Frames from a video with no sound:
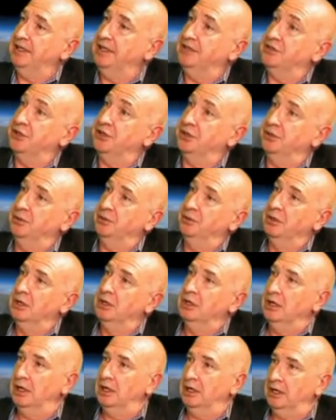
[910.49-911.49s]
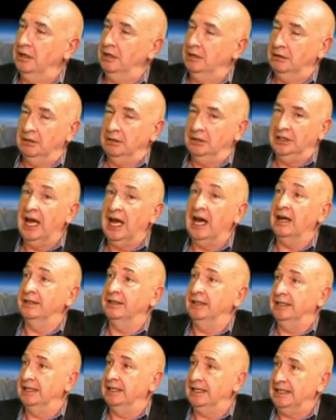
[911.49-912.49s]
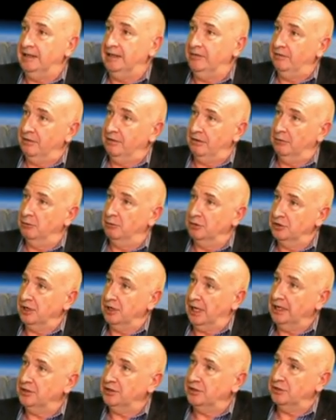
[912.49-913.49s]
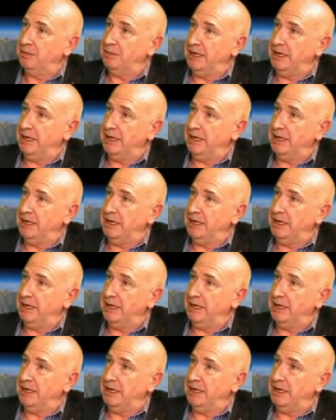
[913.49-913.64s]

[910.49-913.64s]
into gardening leave, almost like